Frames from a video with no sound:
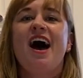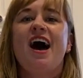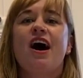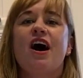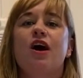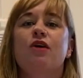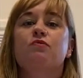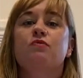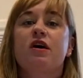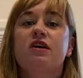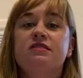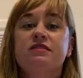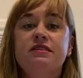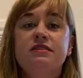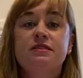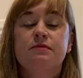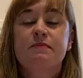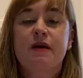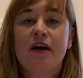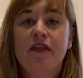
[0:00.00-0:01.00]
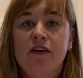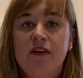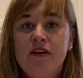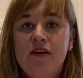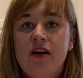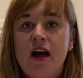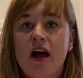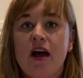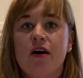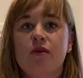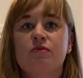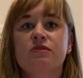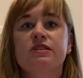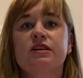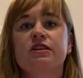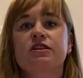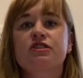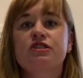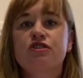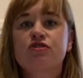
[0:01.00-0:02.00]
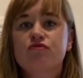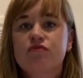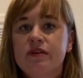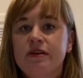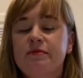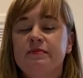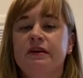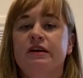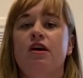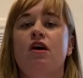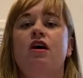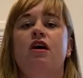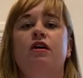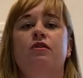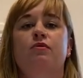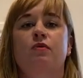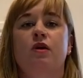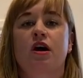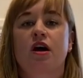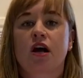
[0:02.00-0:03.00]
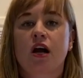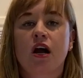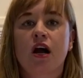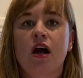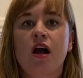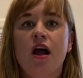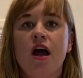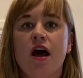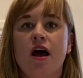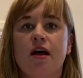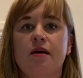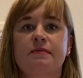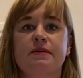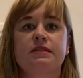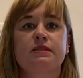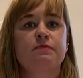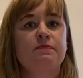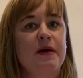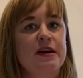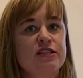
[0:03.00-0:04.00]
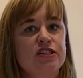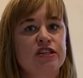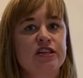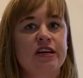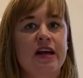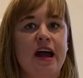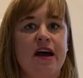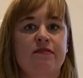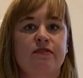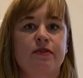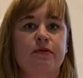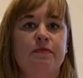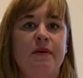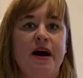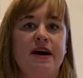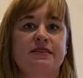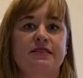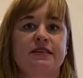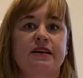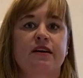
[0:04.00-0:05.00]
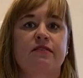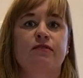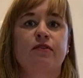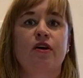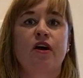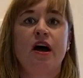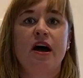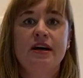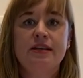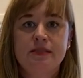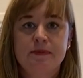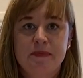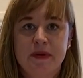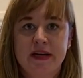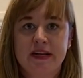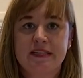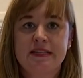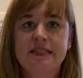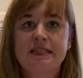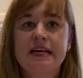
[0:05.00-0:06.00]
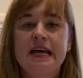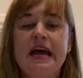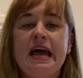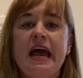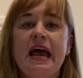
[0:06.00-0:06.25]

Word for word: Uh, Rosalynn's mother uh, was an extremely hard worker, um, especially after the passing of her husband.